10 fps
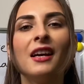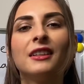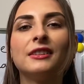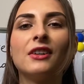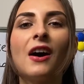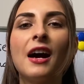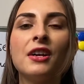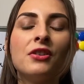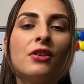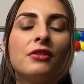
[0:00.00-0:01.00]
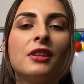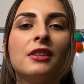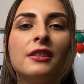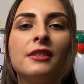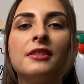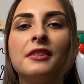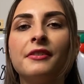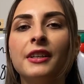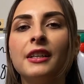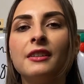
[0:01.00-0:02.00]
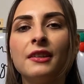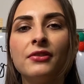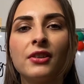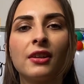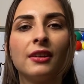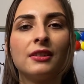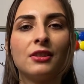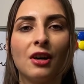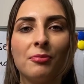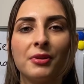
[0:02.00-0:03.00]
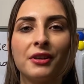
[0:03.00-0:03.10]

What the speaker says: So I know that this is a very difficult topic